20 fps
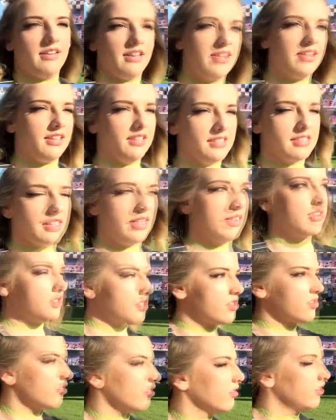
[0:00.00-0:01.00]
I think it's
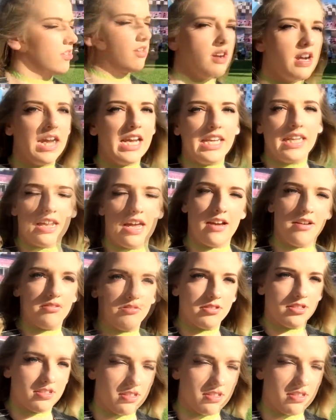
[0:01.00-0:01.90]
like just gone nine now,